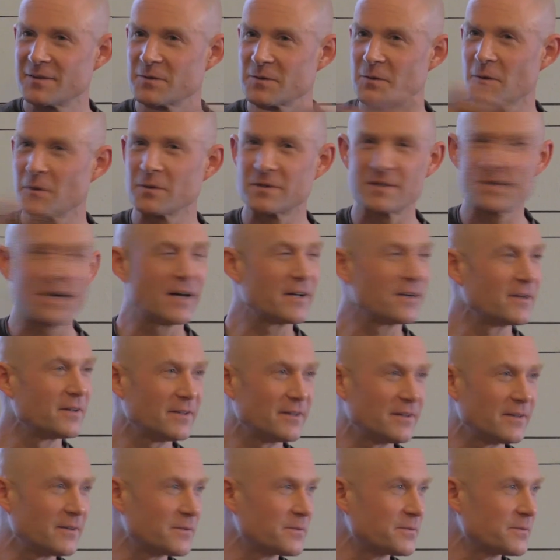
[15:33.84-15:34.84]
there's a
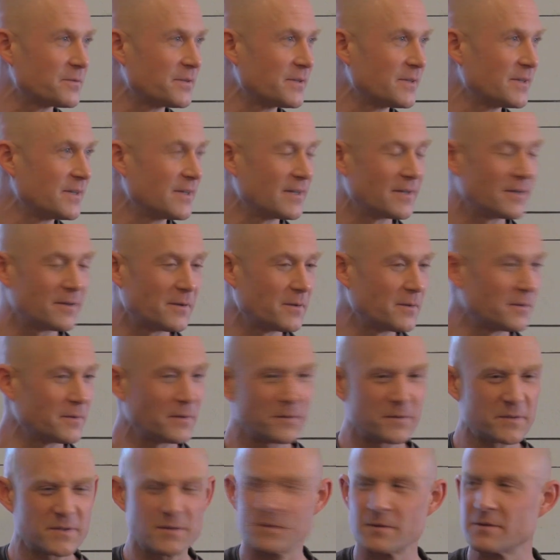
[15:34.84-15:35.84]

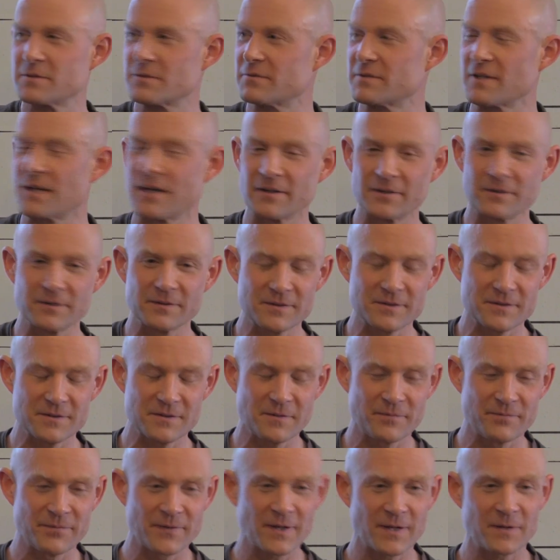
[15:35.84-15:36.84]
whole series of
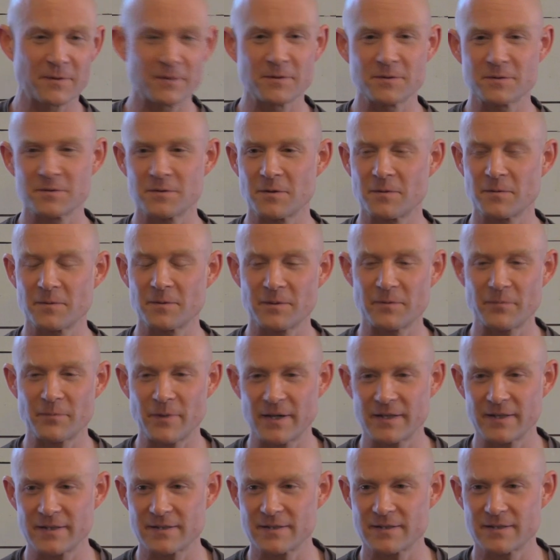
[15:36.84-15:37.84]
tunnels under the snow where the
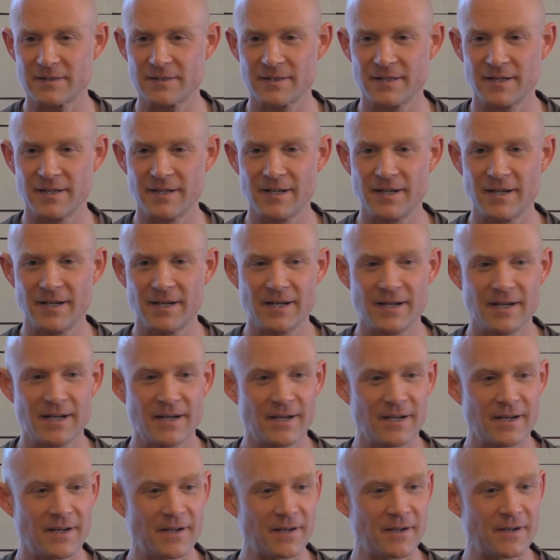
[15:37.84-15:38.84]
mice,
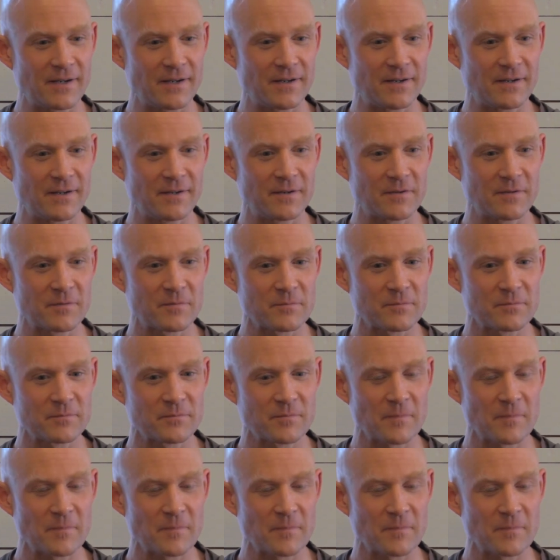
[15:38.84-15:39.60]
I